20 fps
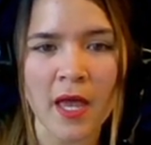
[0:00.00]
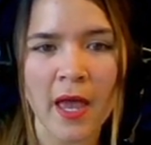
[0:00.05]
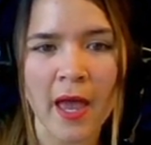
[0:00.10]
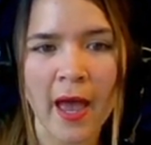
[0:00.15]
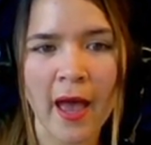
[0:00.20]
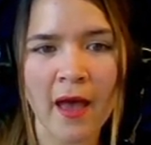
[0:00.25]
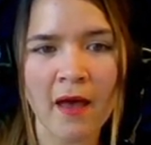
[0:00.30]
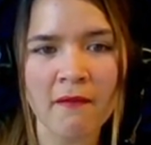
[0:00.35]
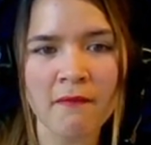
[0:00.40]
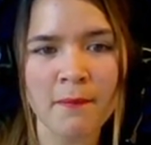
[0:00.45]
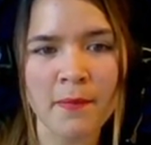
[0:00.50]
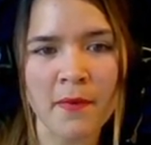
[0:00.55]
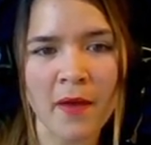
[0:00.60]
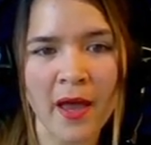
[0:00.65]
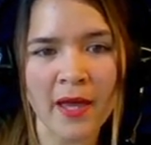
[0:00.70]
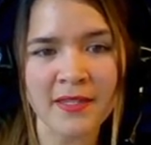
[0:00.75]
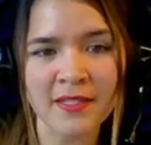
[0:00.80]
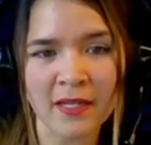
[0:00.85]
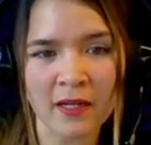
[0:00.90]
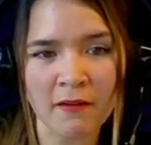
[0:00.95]
have
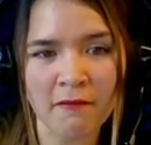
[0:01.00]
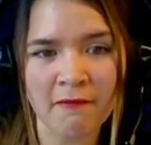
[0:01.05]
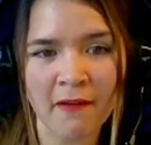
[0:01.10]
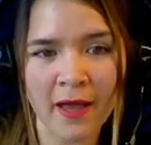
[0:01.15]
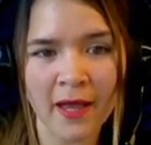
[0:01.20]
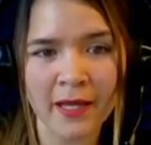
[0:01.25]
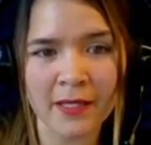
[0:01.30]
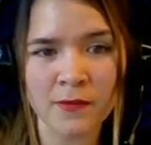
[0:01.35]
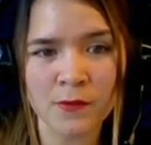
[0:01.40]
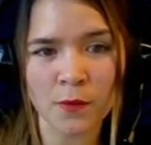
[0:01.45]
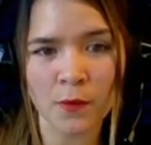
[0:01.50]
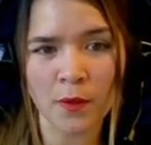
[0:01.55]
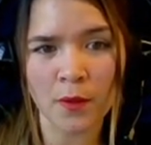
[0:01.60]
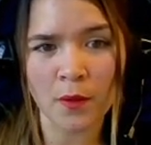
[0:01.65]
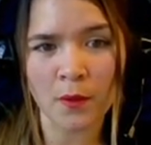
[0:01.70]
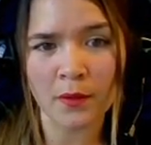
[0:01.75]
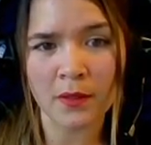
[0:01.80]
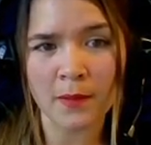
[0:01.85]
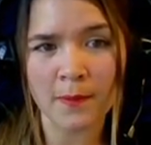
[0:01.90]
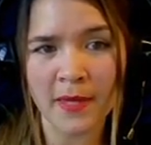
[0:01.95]
identified
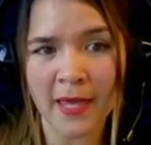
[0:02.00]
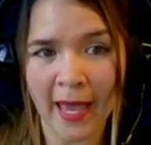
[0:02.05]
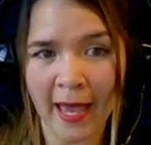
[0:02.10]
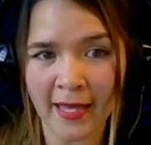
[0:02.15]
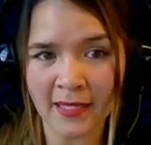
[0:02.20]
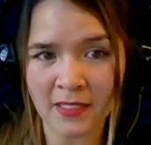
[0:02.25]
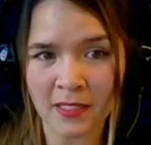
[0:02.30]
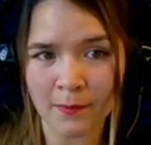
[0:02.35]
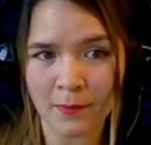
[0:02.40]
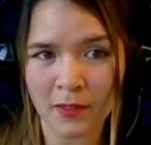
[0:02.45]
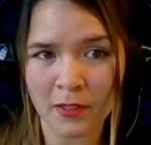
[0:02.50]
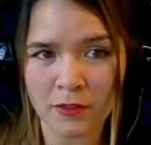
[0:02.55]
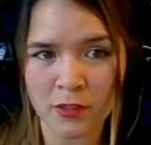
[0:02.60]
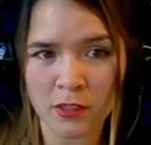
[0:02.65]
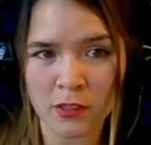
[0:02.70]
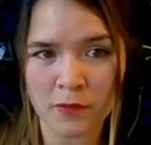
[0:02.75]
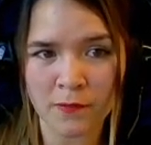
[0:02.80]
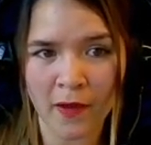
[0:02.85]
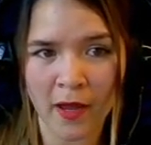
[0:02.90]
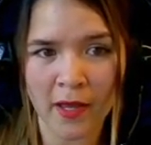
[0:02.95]
Sodinokibi as a
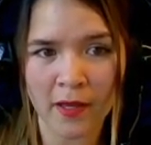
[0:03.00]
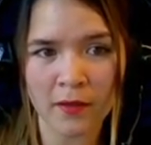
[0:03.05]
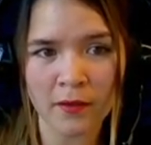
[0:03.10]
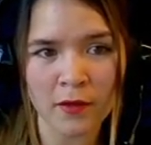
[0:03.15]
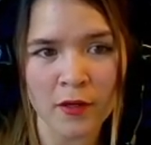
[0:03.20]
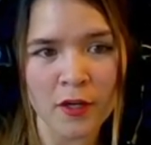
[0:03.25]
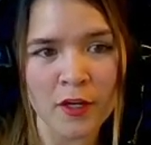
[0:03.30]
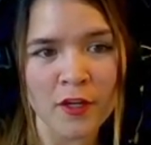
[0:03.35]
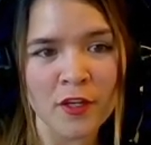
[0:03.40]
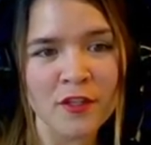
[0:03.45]
malicious file,